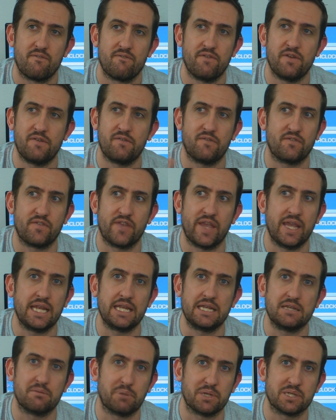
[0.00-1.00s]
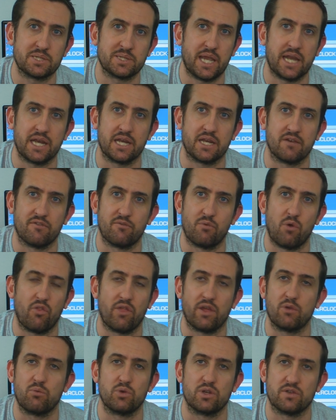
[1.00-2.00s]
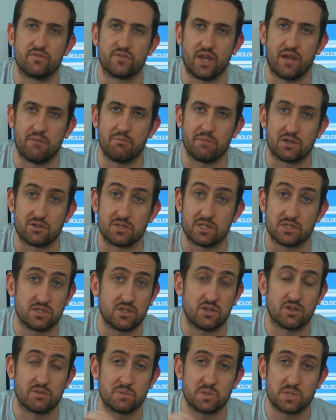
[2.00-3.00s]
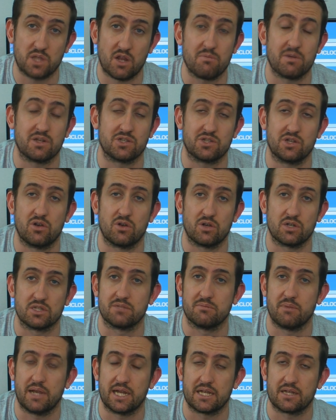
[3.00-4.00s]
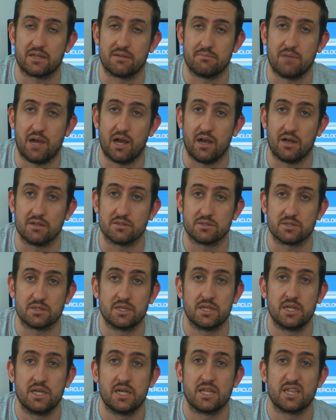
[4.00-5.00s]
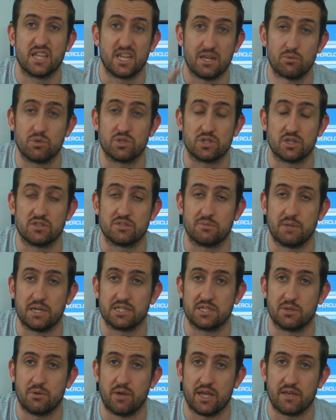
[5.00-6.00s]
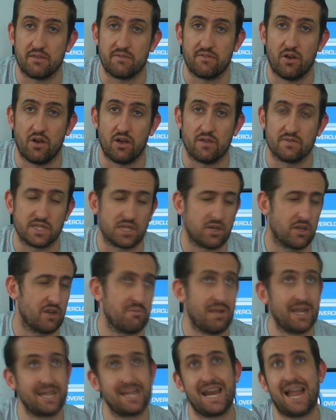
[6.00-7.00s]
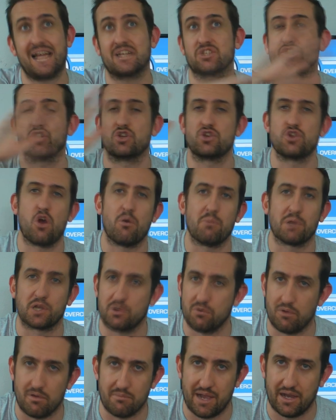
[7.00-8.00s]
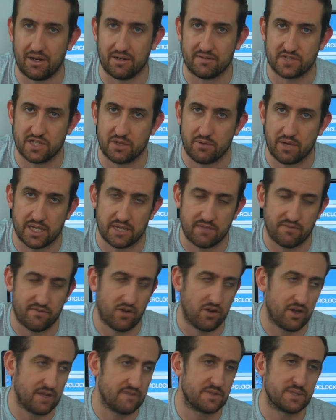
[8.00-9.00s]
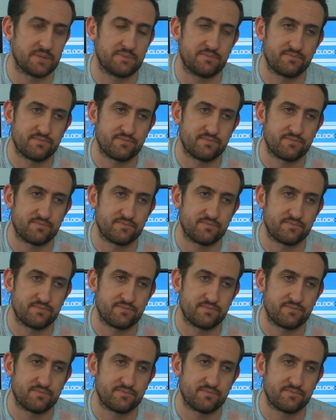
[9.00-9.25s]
15% of what they would have done because it took them so much longer to make the Mars than it would do to make 285s. They could have made an astronomical amount of 285s